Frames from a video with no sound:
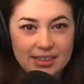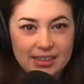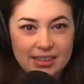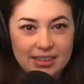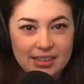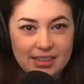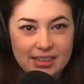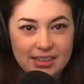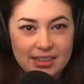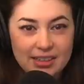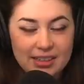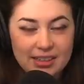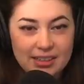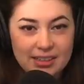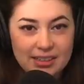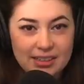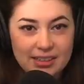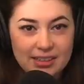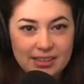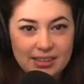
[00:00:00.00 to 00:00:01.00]

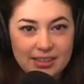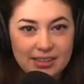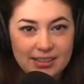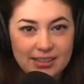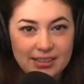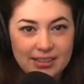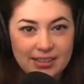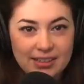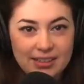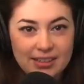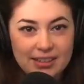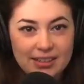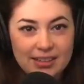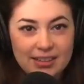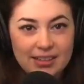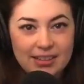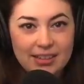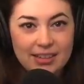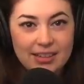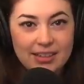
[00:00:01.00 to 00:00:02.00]

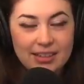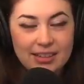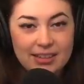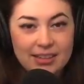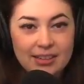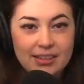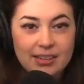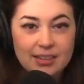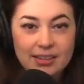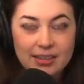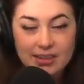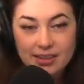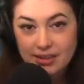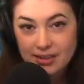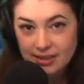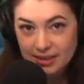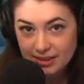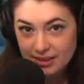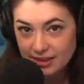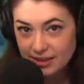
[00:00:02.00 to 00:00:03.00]

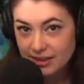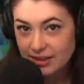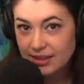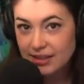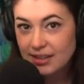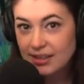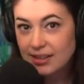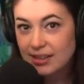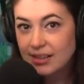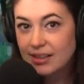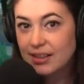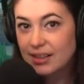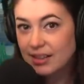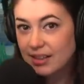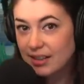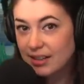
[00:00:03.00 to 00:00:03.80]
(silent)